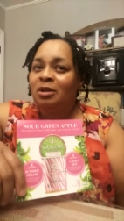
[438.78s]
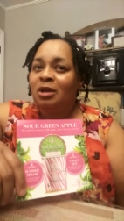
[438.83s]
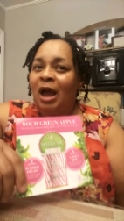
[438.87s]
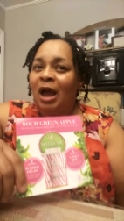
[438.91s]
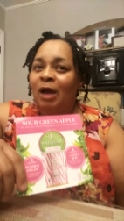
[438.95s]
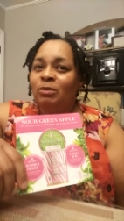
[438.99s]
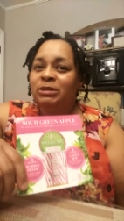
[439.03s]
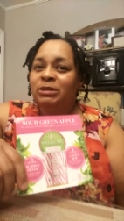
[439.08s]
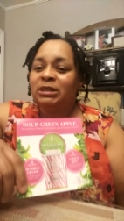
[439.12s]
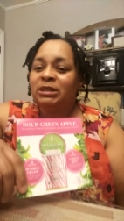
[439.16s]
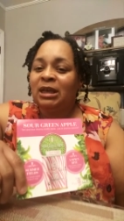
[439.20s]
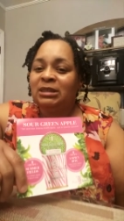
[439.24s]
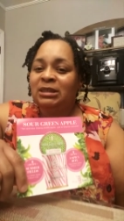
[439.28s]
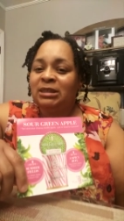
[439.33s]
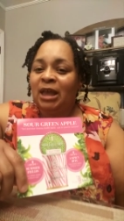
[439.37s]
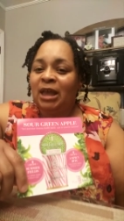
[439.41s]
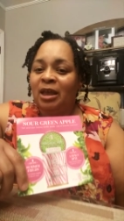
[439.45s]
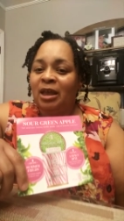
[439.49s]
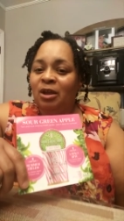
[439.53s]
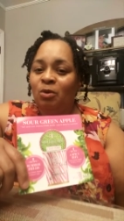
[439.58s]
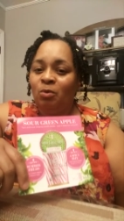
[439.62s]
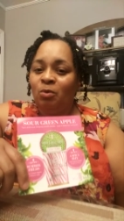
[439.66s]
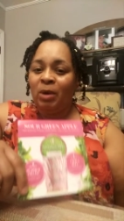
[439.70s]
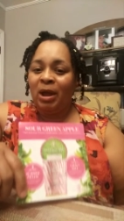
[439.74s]
I would say
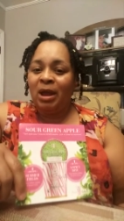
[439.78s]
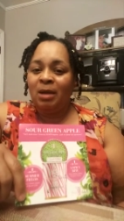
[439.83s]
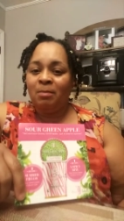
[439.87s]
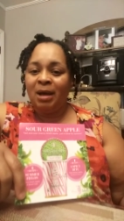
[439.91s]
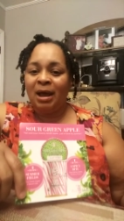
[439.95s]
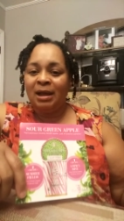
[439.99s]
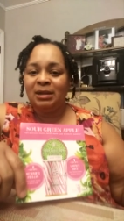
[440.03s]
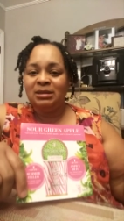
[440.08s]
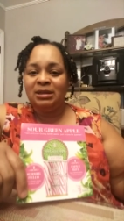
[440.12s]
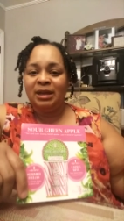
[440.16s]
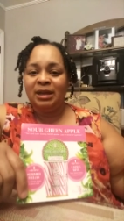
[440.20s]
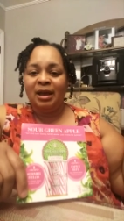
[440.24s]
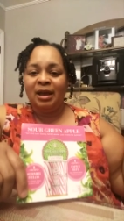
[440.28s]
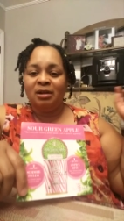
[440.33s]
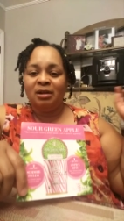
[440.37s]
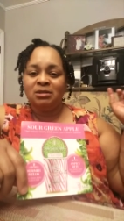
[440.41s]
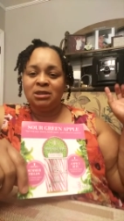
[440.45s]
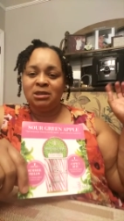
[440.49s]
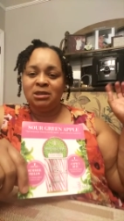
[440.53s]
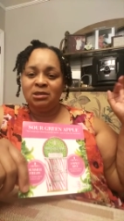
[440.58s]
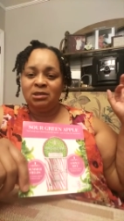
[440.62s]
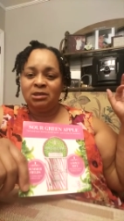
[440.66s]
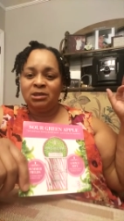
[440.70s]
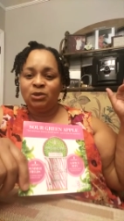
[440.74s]
take Graymont down
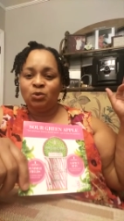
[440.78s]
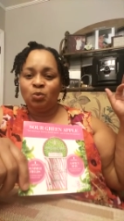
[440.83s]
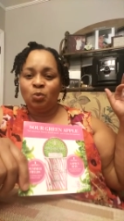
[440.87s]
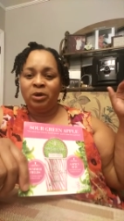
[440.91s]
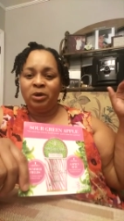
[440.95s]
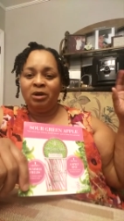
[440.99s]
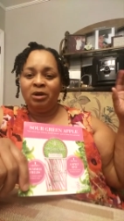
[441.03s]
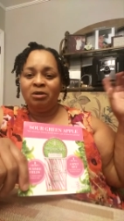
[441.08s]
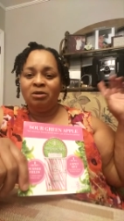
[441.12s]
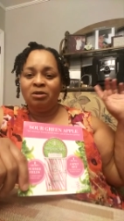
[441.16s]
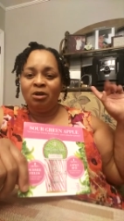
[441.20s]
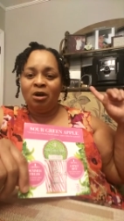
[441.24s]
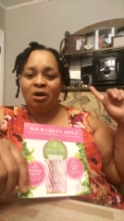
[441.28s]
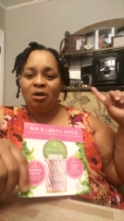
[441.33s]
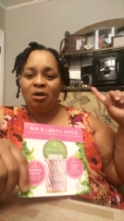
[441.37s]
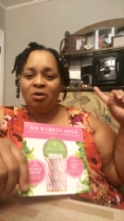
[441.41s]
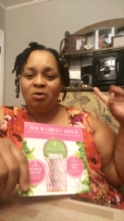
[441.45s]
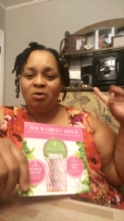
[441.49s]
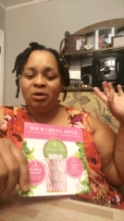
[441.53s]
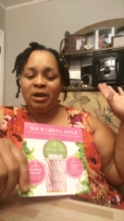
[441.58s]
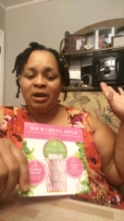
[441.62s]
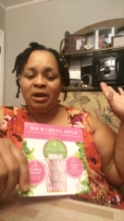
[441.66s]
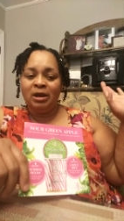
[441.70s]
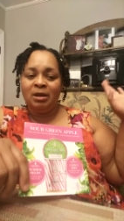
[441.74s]
to
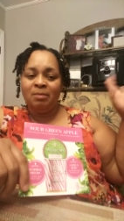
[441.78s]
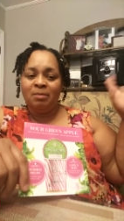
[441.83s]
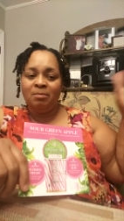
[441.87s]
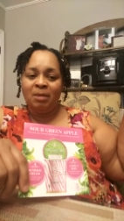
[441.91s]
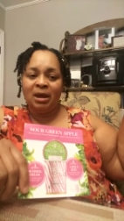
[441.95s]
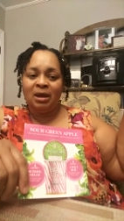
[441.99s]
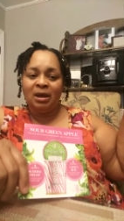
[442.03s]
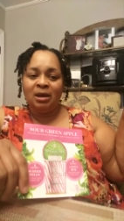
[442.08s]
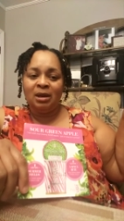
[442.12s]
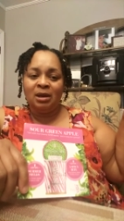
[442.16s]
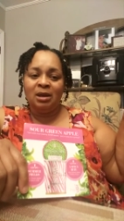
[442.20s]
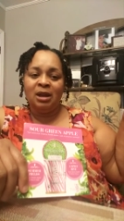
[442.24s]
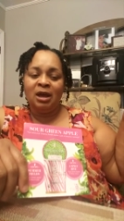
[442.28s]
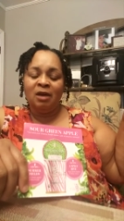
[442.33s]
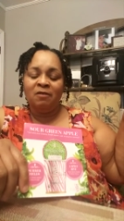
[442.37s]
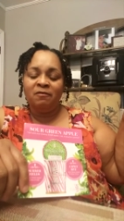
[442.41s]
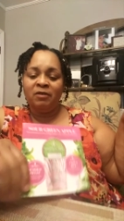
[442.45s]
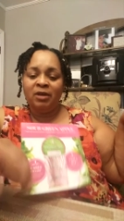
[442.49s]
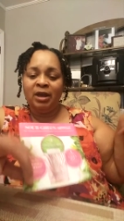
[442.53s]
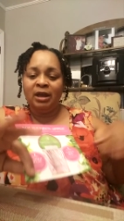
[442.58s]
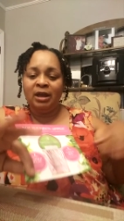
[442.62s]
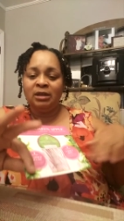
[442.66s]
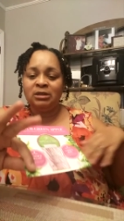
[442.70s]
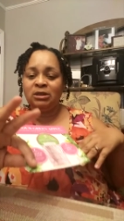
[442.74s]
Suerno and then make a
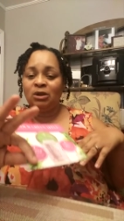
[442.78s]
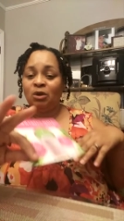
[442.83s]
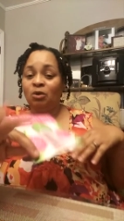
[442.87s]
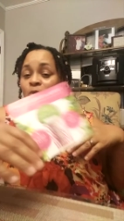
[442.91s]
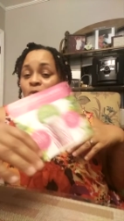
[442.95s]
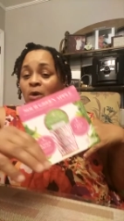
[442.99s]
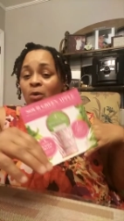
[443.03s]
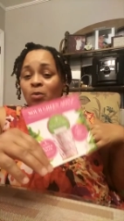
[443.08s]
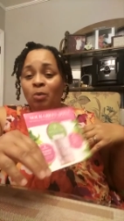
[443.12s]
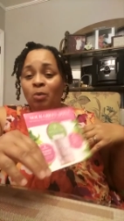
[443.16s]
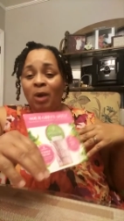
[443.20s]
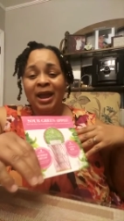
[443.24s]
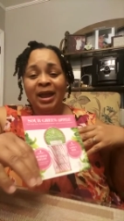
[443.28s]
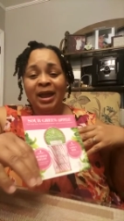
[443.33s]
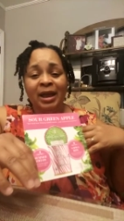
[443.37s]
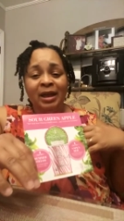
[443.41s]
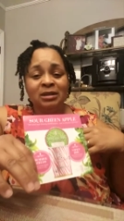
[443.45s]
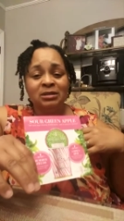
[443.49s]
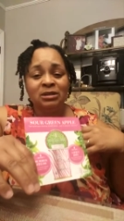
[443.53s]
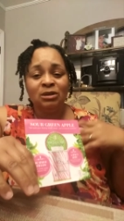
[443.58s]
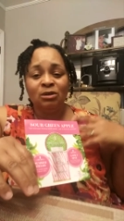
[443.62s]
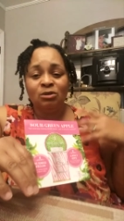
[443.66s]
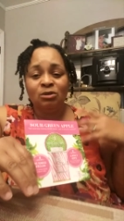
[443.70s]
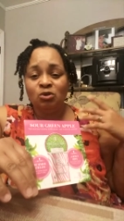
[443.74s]
left-hand turn or a
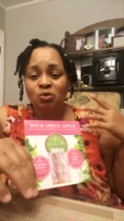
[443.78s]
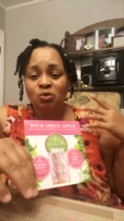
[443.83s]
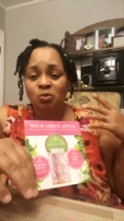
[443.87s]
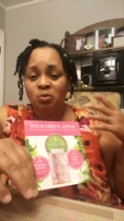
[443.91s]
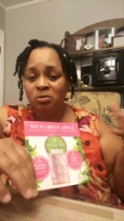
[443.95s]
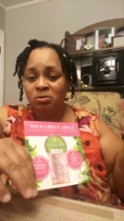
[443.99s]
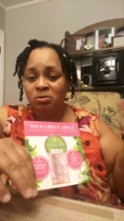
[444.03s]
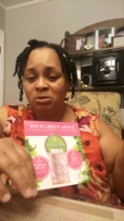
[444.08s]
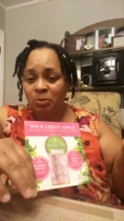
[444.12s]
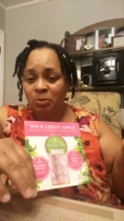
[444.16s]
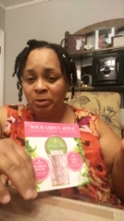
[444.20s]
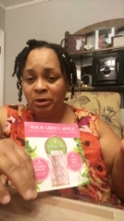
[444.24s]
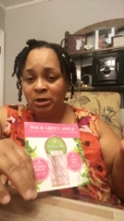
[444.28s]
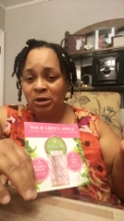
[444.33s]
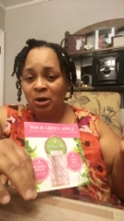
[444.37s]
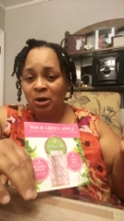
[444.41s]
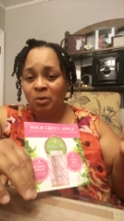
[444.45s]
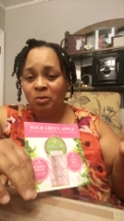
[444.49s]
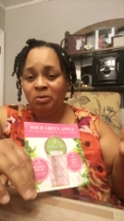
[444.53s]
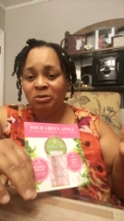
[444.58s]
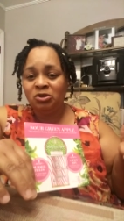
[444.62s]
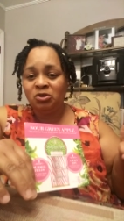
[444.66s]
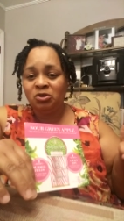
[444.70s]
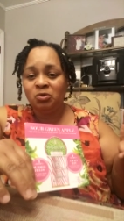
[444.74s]
right-hand turn, depending
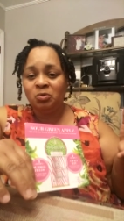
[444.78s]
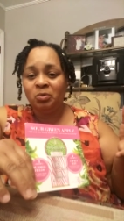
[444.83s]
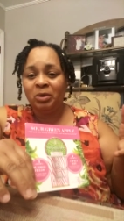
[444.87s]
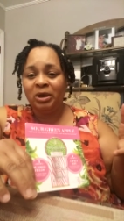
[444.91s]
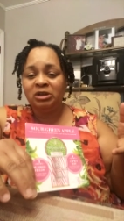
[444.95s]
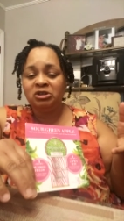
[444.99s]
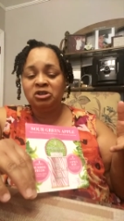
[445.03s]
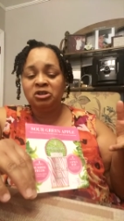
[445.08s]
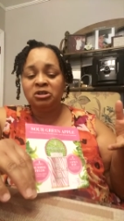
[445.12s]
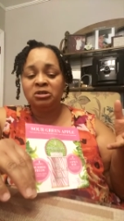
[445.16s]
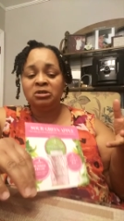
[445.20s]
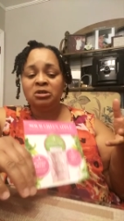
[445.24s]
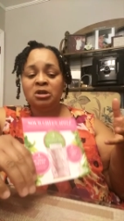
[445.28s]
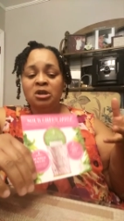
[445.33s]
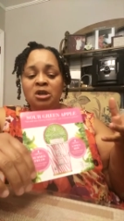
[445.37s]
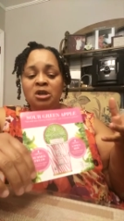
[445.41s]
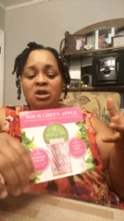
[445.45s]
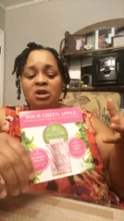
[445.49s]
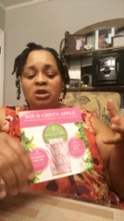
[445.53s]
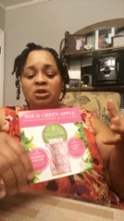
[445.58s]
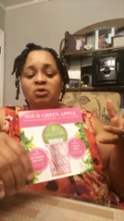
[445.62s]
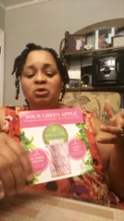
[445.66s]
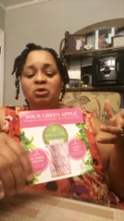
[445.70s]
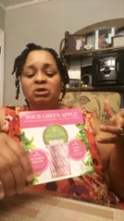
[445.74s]
on which direction
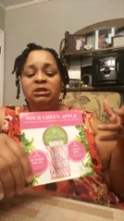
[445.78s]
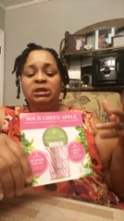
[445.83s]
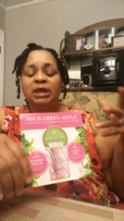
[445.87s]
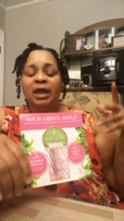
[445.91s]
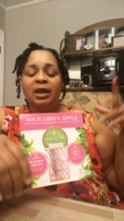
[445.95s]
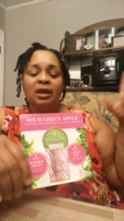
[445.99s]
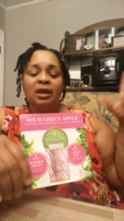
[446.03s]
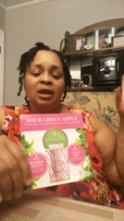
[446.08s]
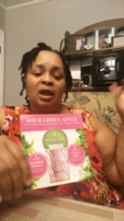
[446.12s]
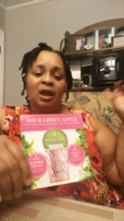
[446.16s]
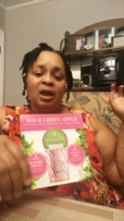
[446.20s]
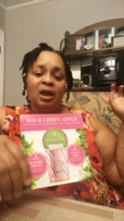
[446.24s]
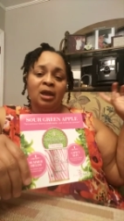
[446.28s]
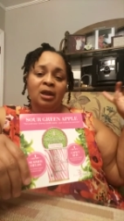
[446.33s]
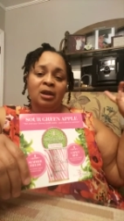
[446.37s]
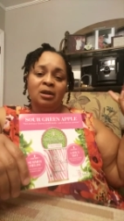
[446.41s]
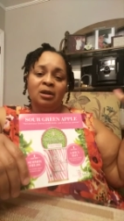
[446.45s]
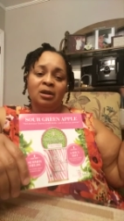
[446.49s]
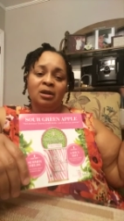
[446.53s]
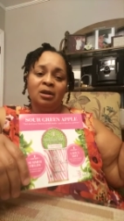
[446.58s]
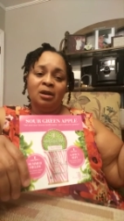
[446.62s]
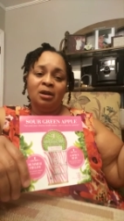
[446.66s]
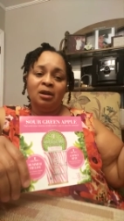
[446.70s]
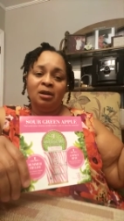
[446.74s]
you're taking,
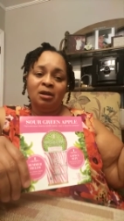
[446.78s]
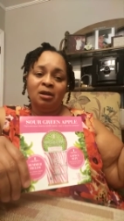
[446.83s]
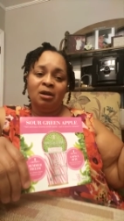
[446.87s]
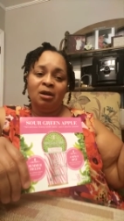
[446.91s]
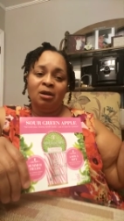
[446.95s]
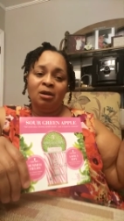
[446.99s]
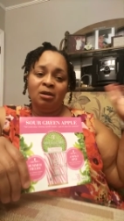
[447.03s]
and